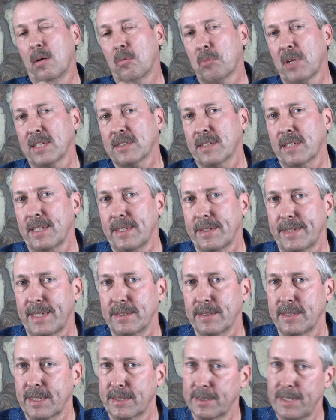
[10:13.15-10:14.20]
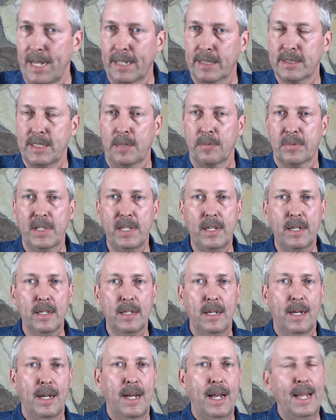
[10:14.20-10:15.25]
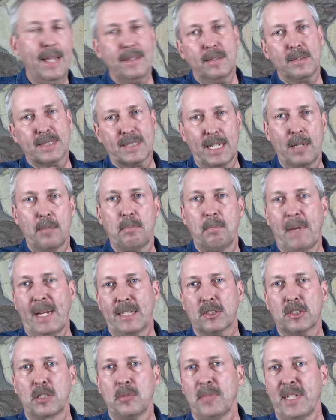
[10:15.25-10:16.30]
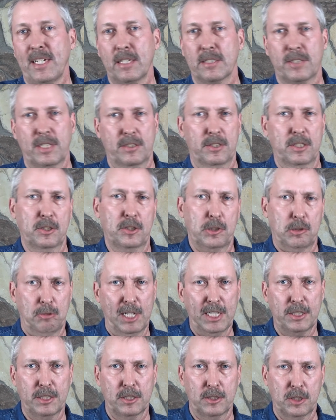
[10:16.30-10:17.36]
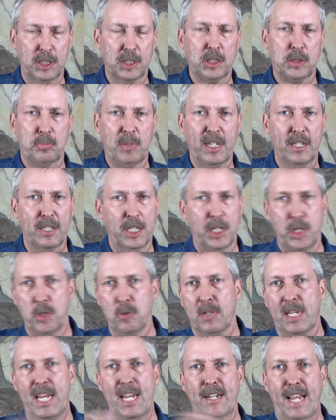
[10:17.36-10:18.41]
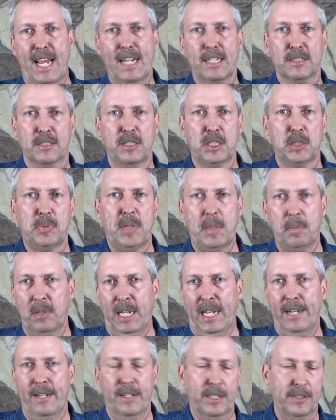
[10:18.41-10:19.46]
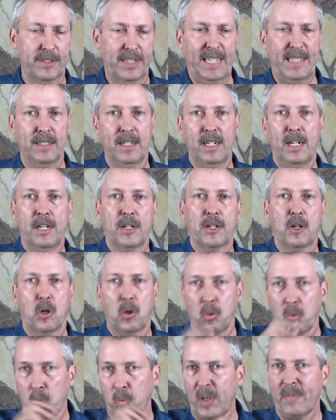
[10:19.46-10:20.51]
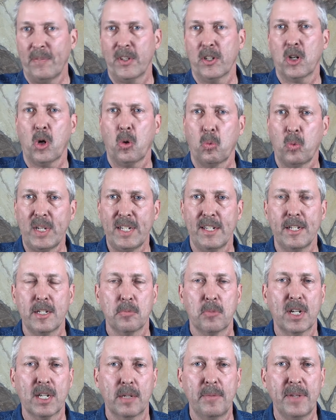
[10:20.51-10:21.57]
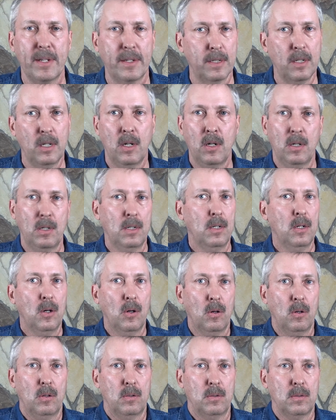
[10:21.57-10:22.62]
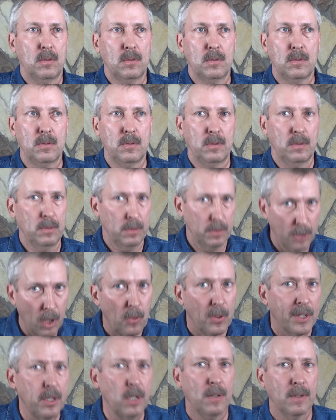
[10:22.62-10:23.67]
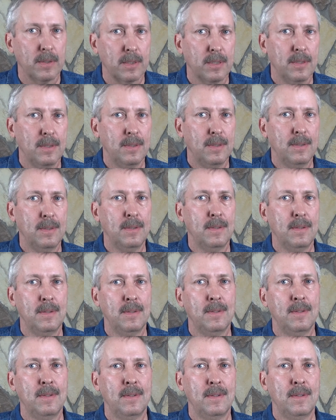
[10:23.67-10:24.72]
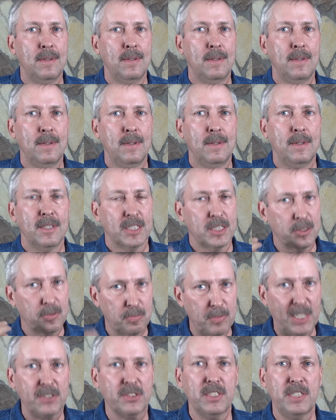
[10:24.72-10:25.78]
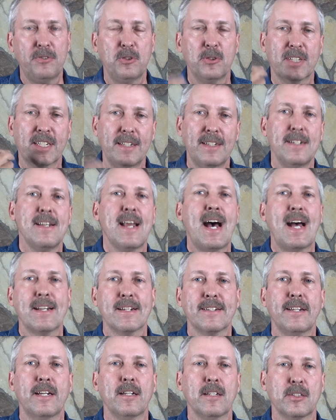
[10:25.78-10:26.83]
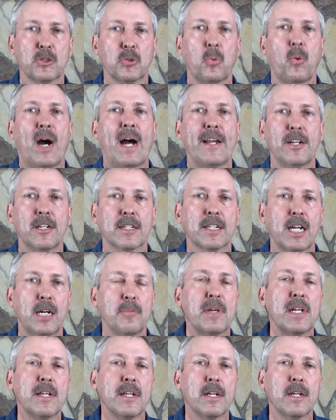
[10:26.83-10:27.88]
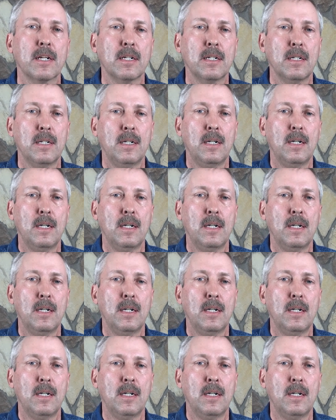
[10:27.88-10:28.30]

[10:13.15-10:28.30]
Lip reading: president does the exact same thing. And the same mainstream media says, this is racist. This is bigoted. You can't ask these people anything. They, we need to bring them in. No, we don't. Especially if you cannot tell us why you're coming here,